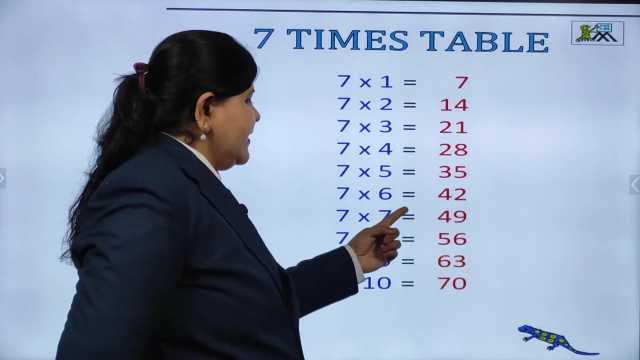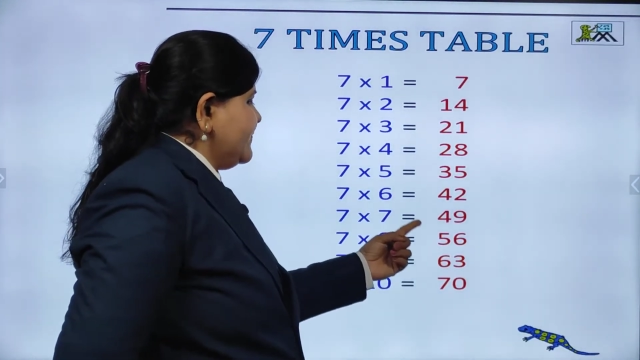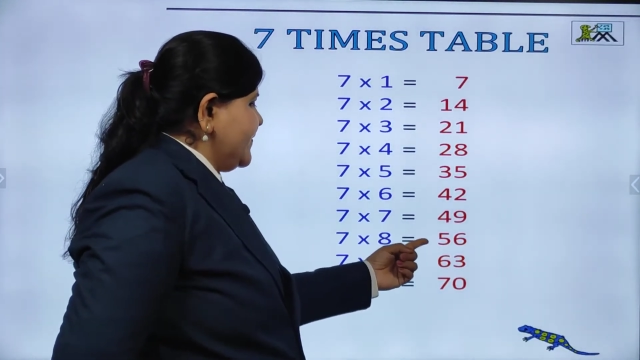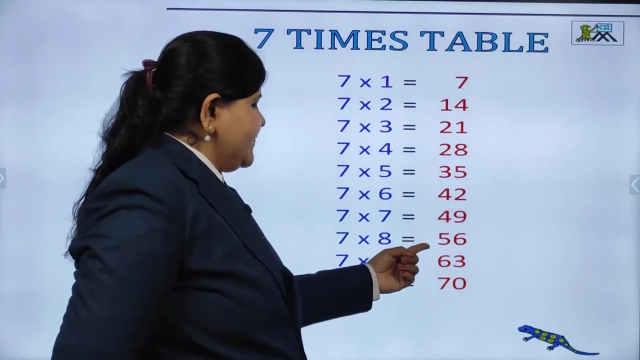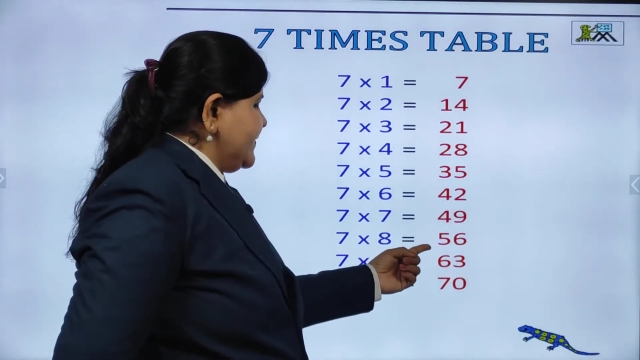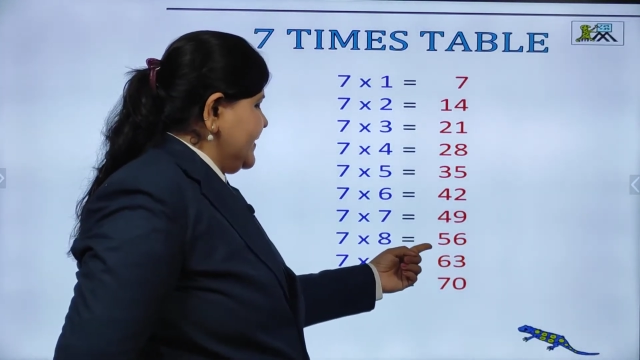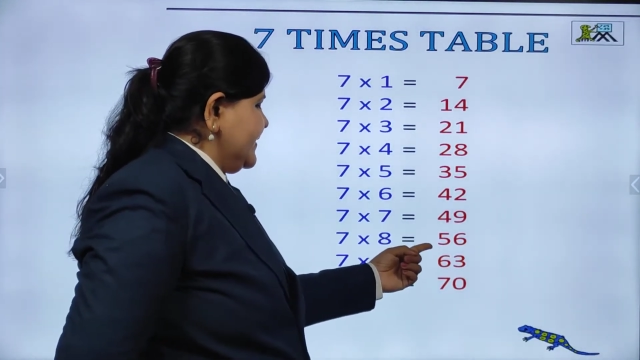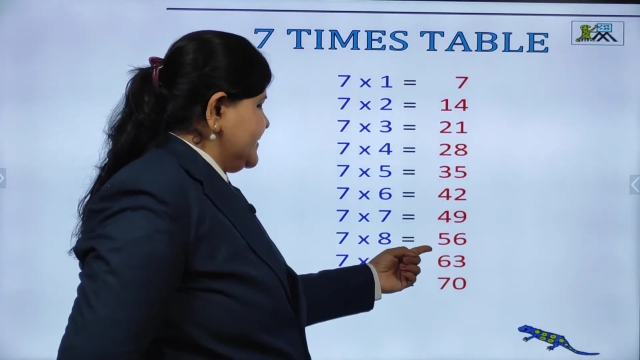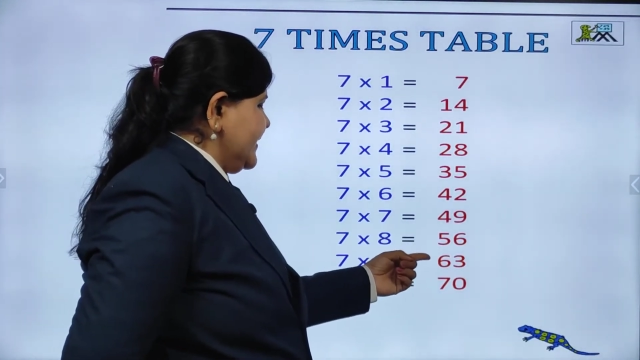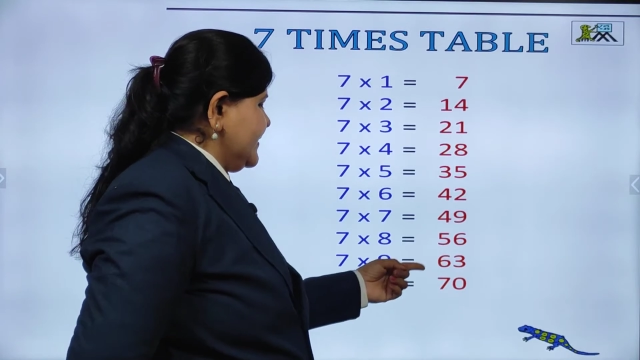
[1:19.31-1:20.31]
are
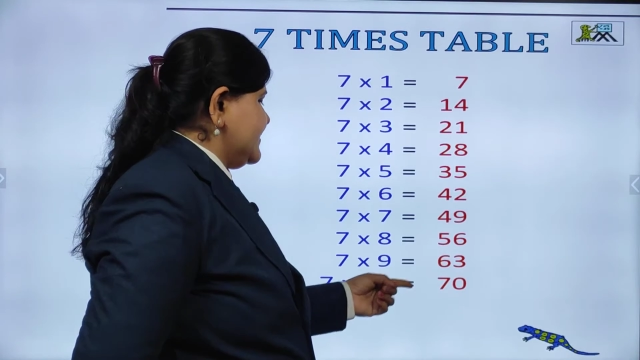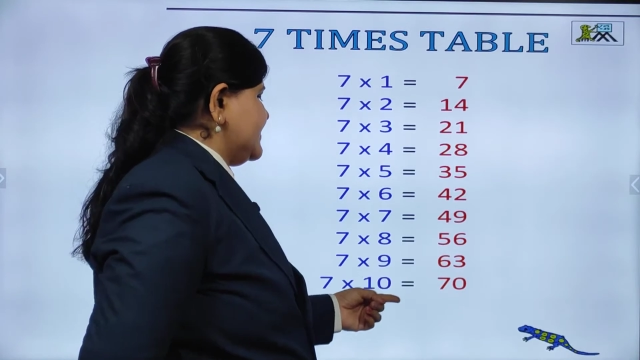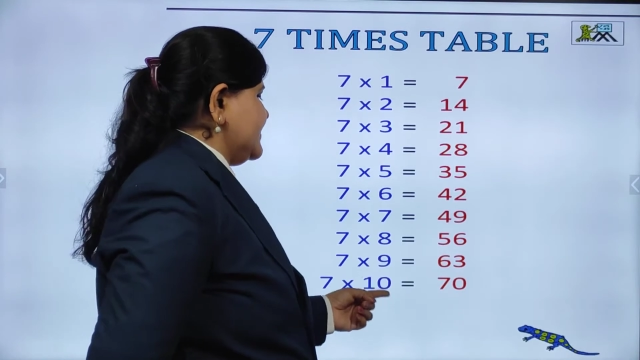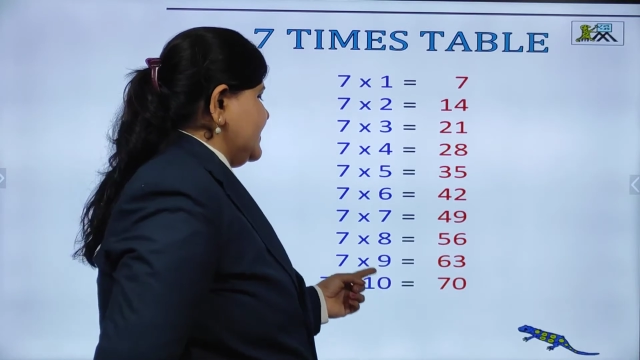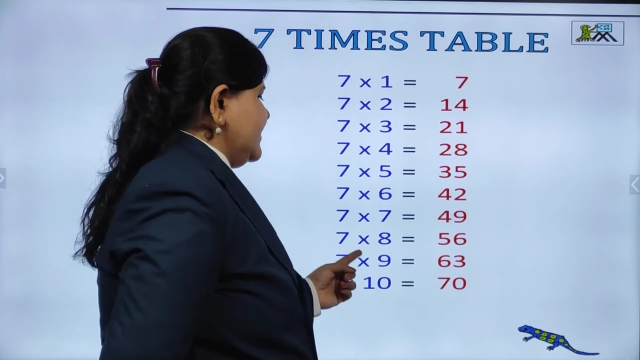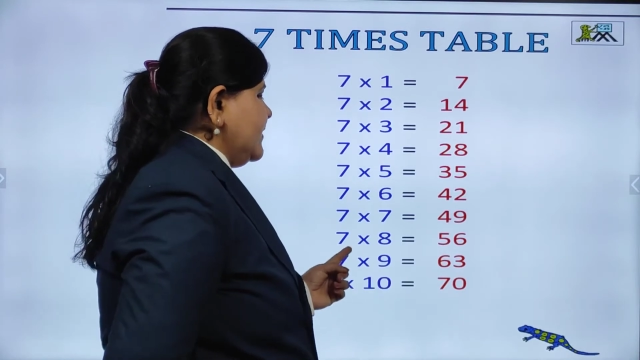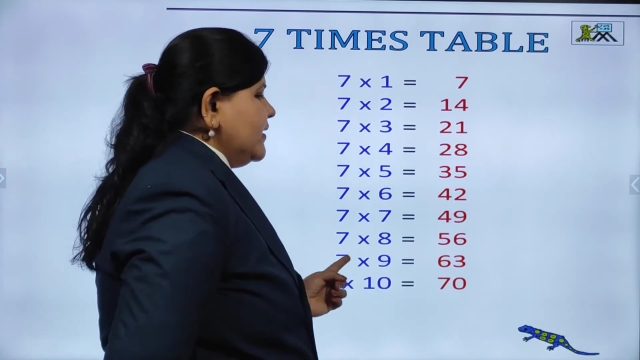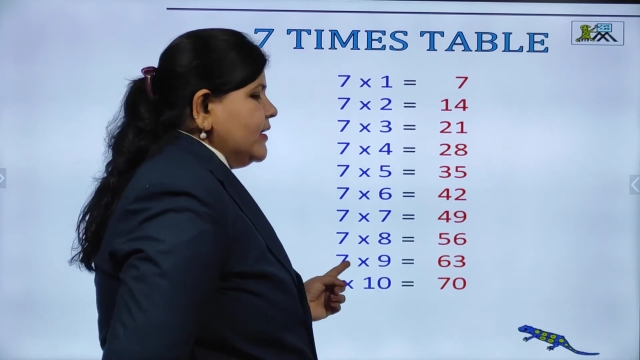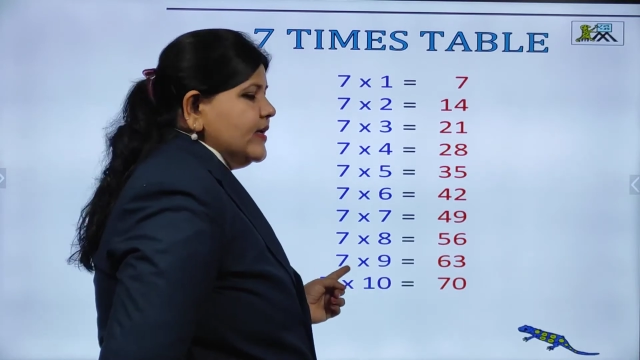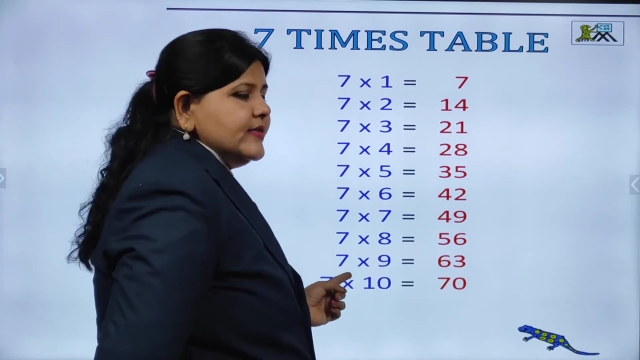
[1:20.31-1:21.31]
fifty-six.
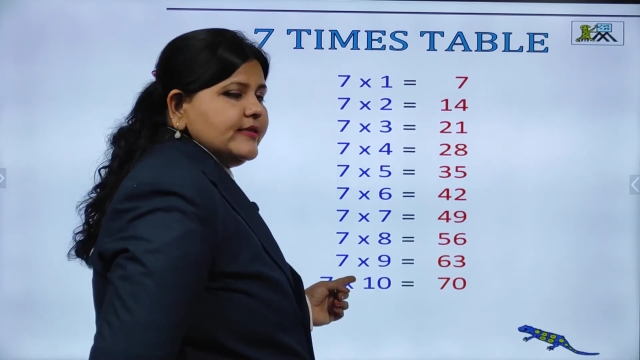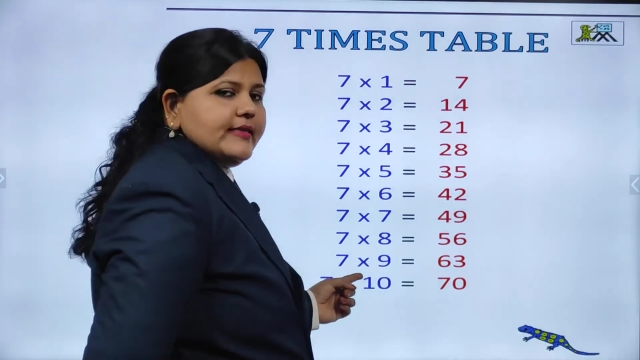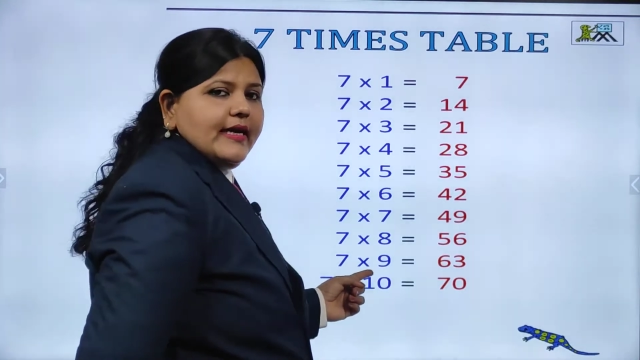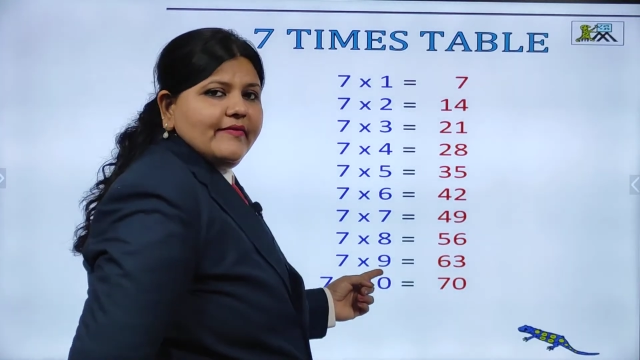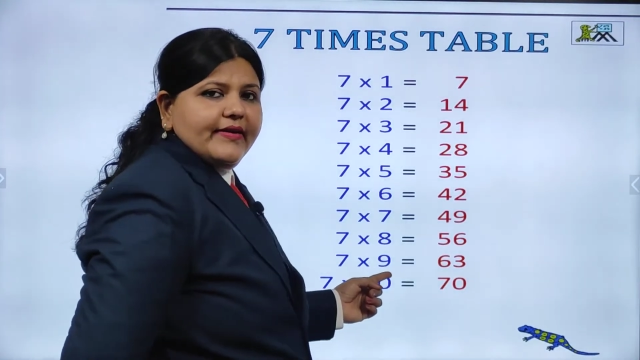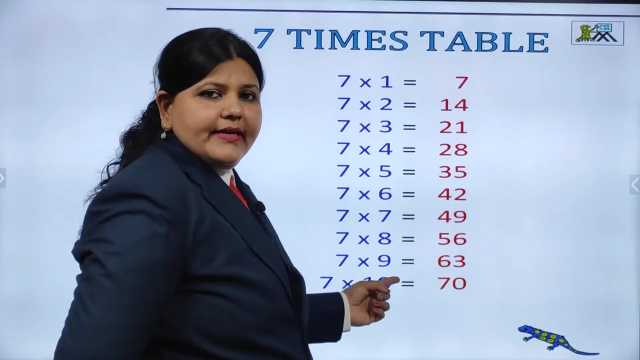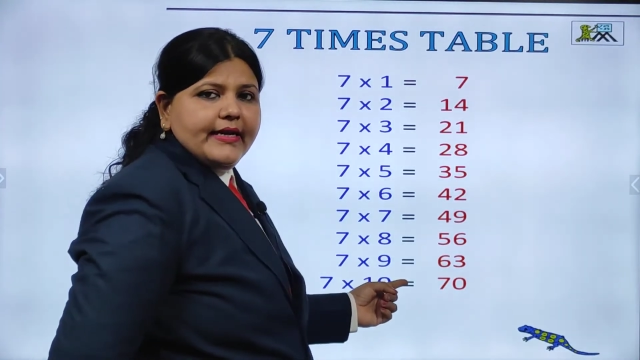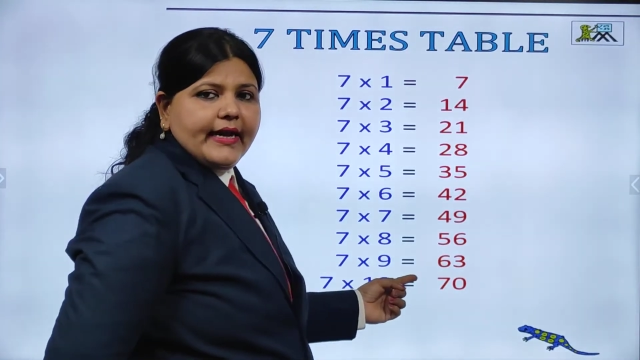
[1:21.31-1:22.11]
Seven